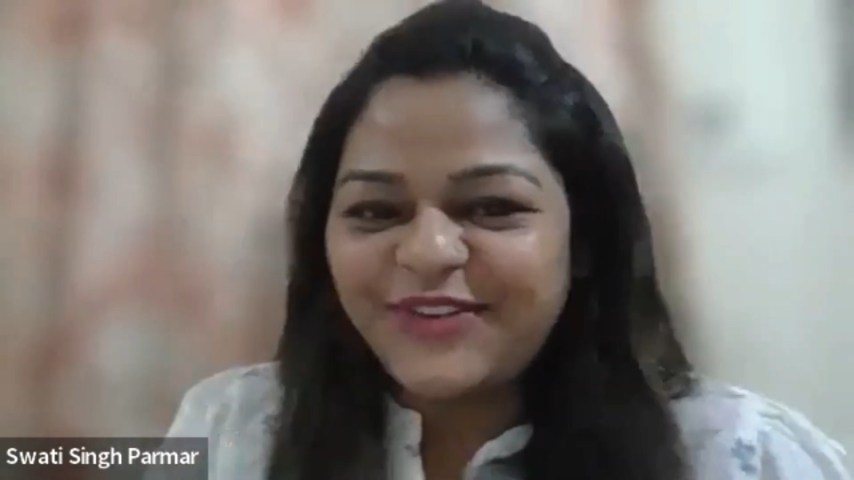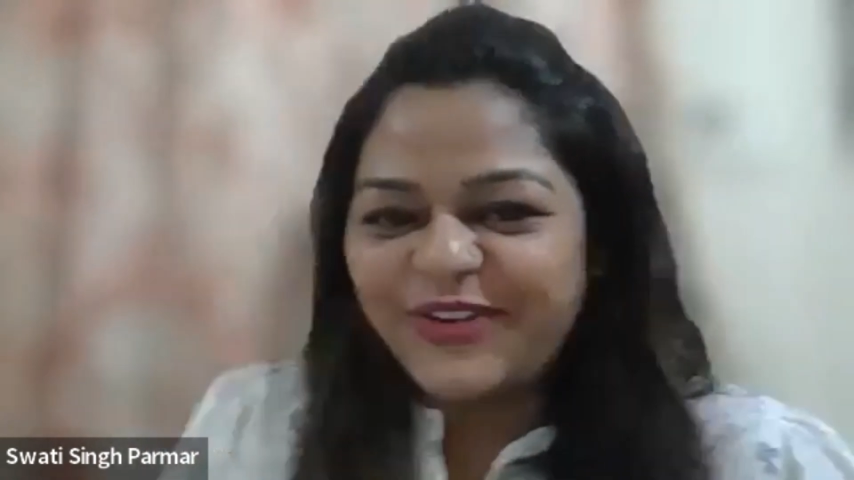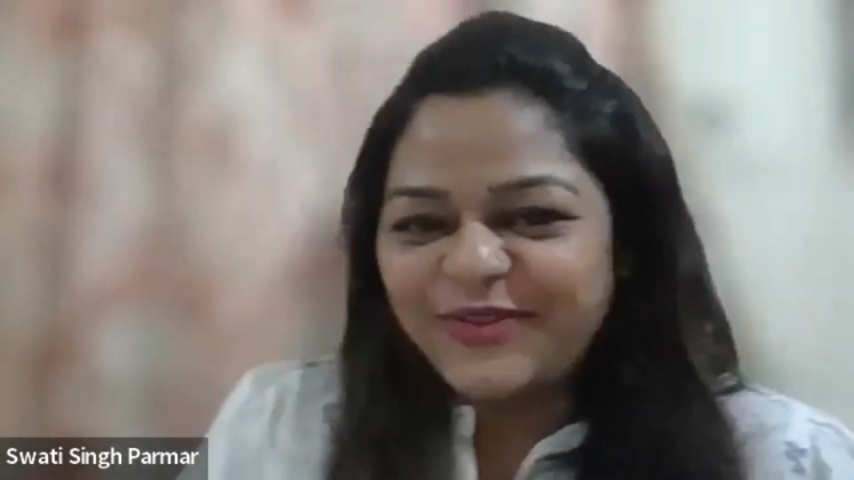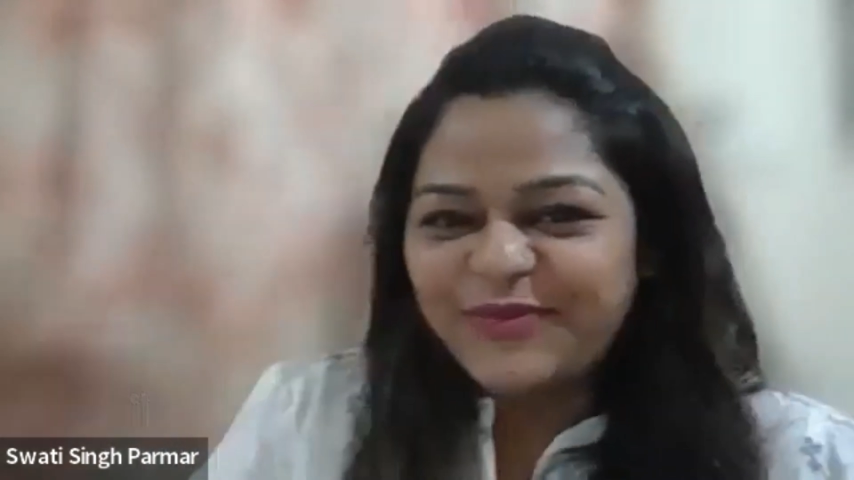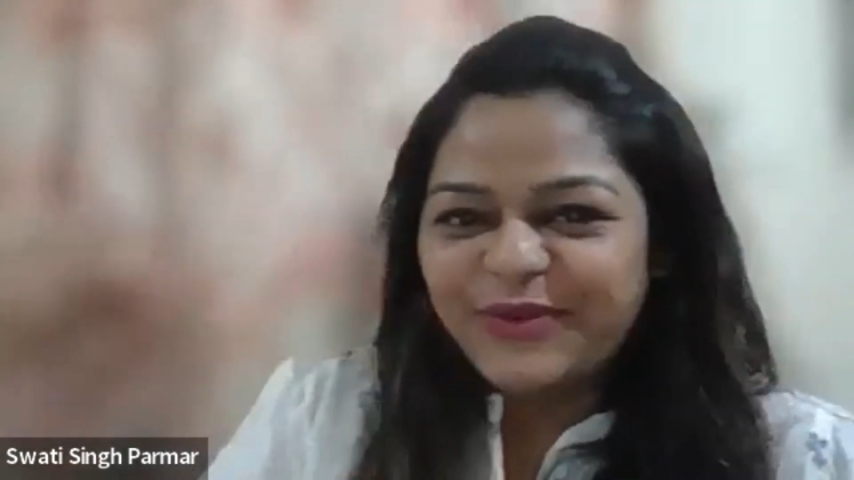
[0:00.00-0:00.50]

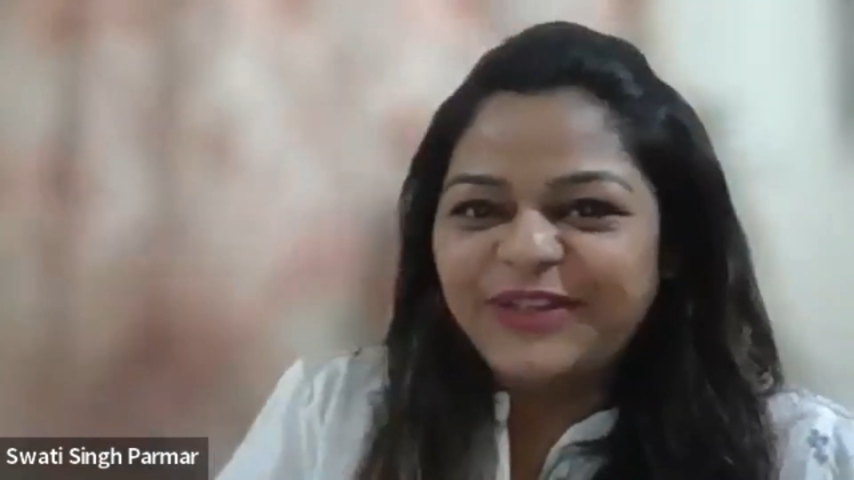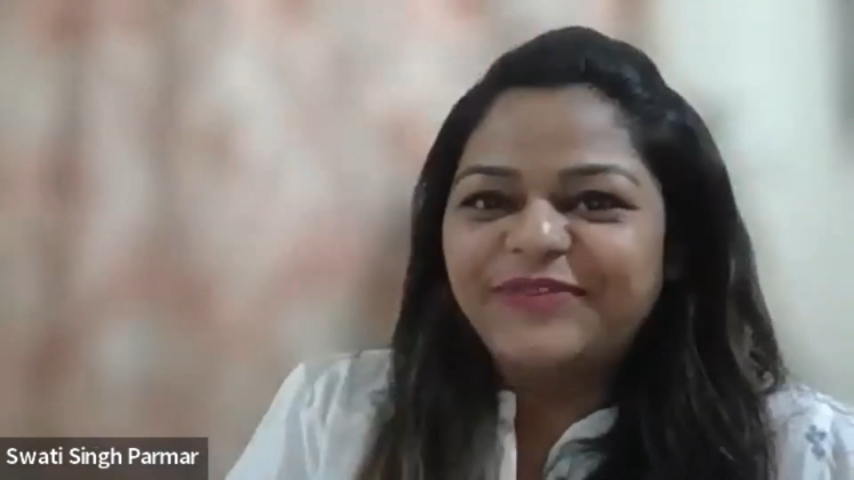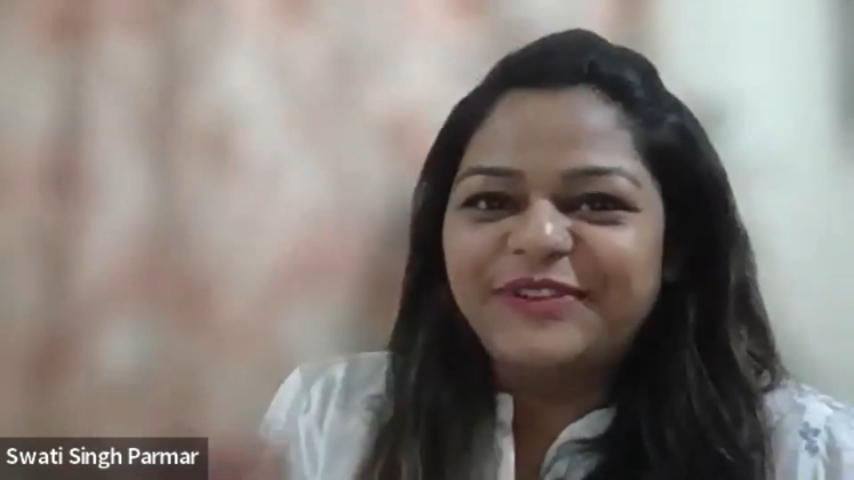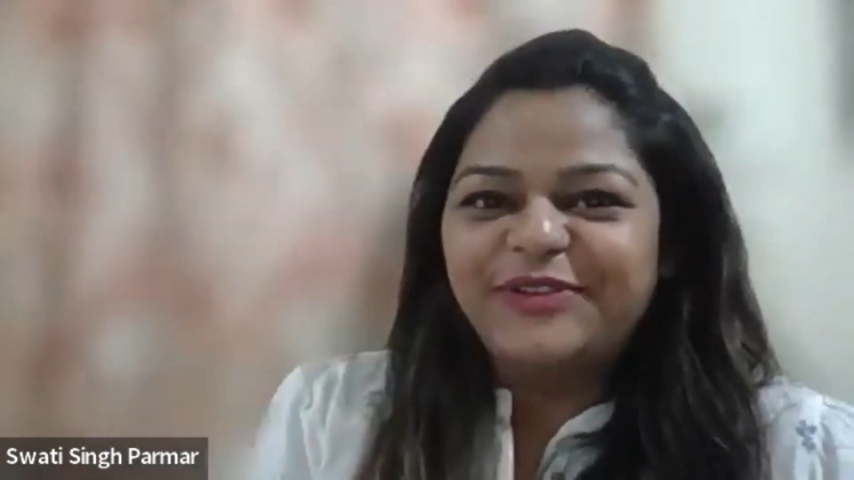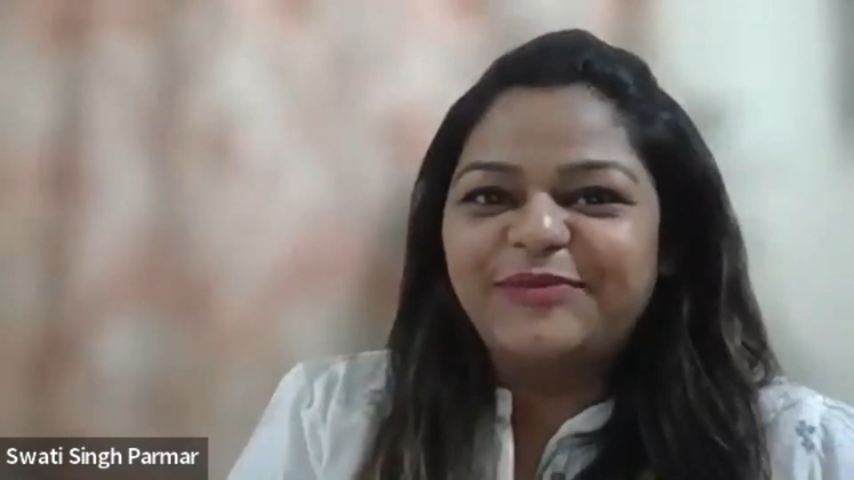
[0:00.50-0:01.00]
on
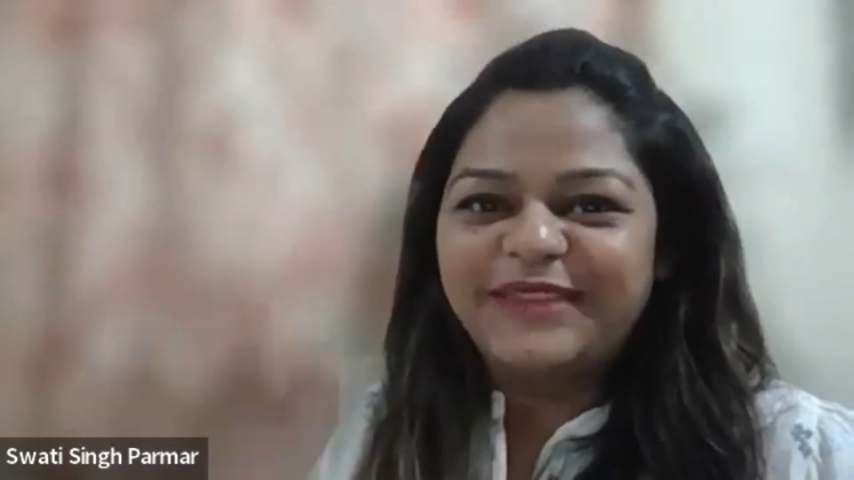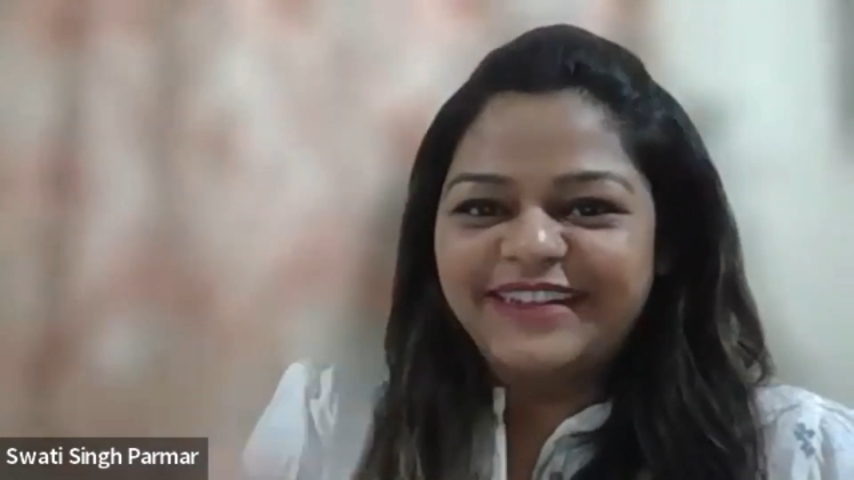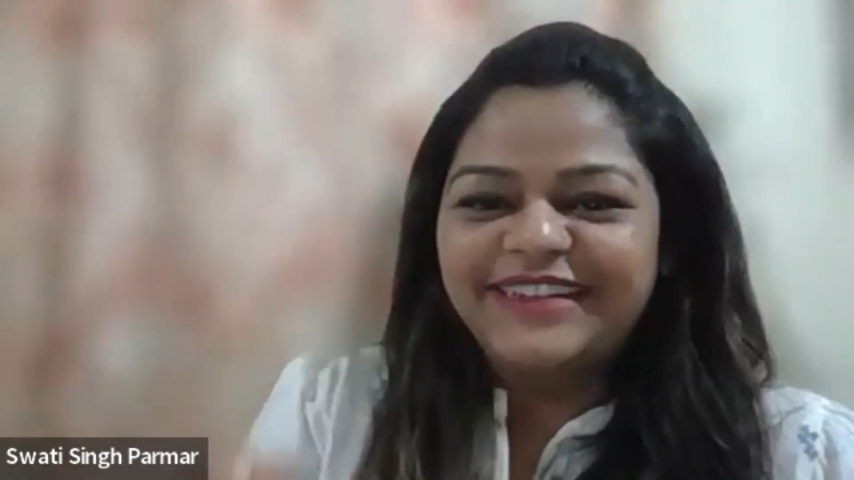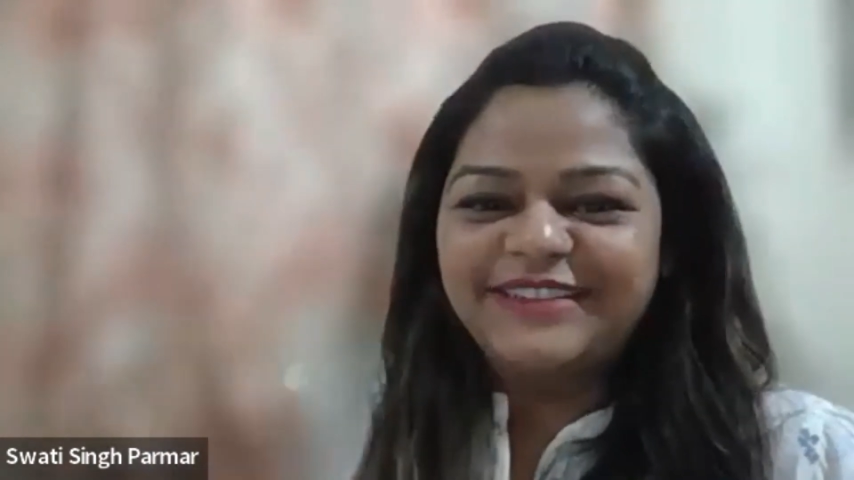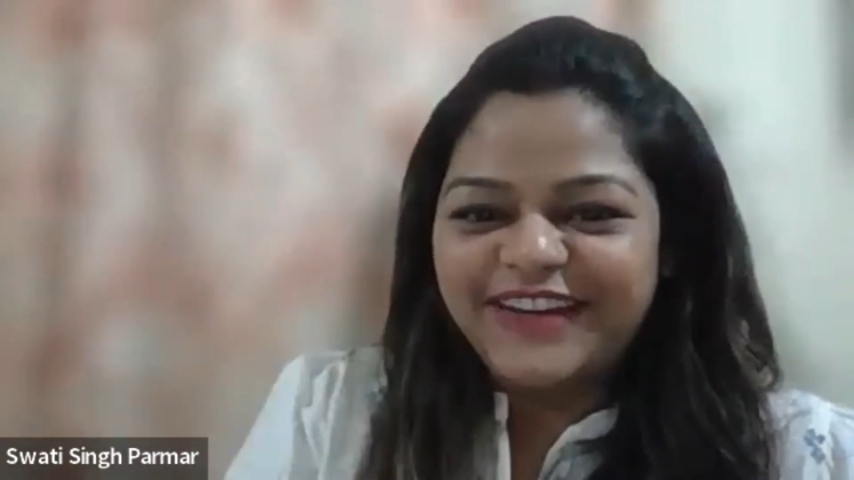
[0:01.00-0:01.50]
whatever your
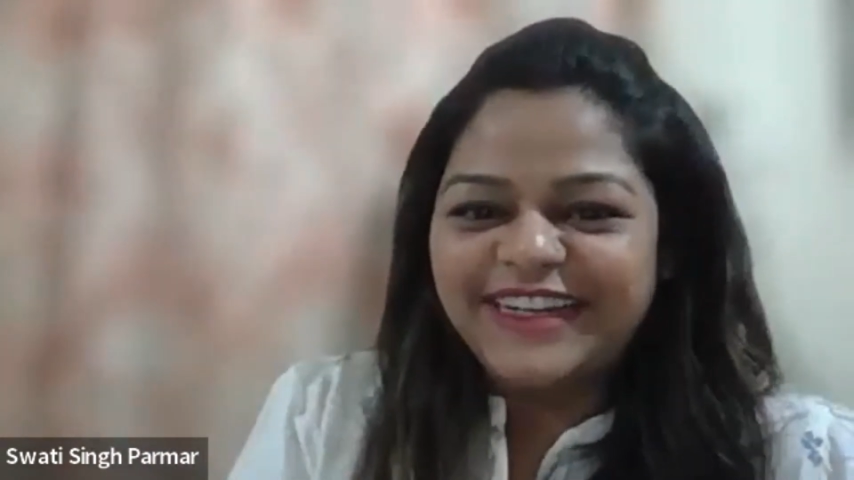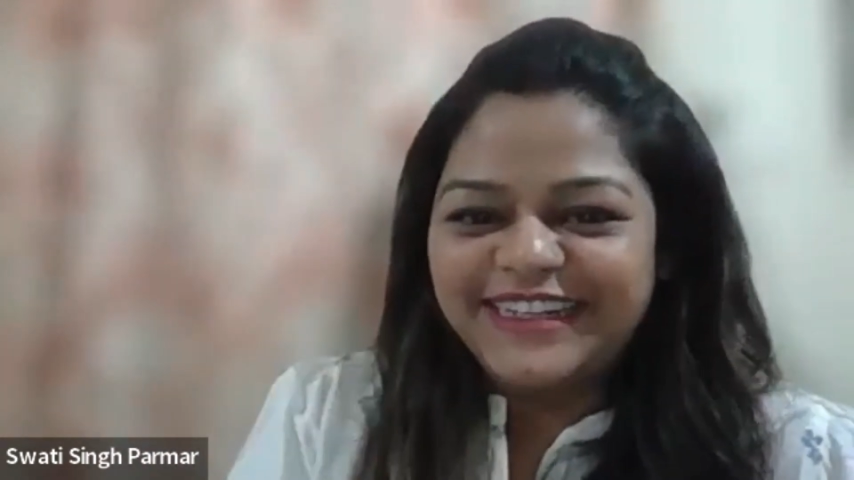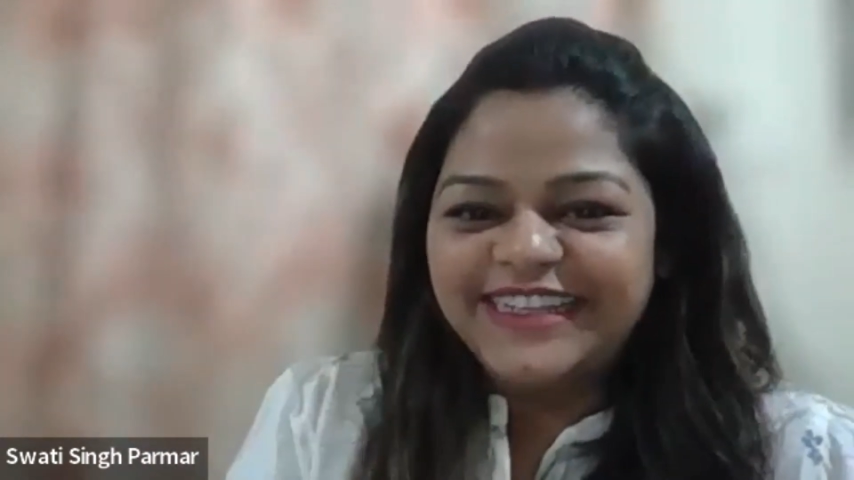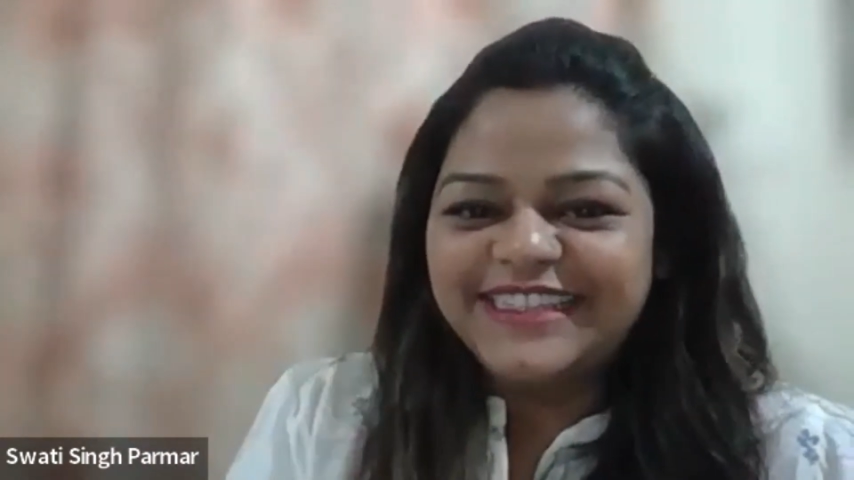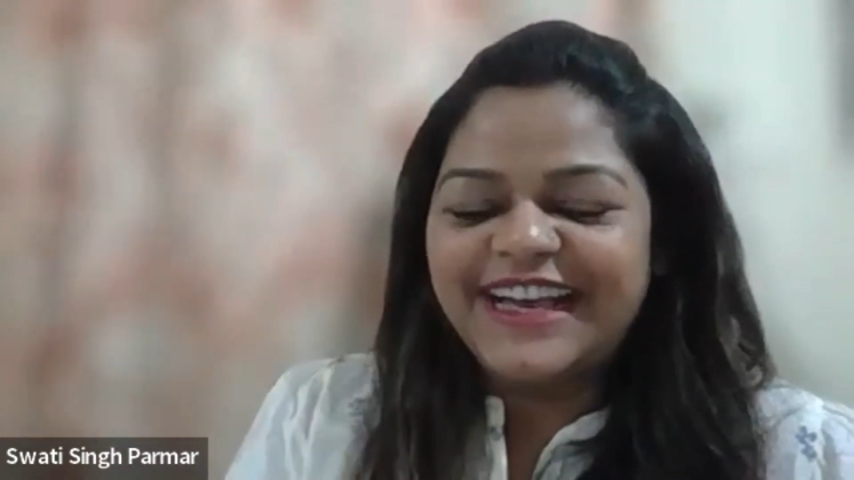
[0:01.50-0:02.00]
blatant findings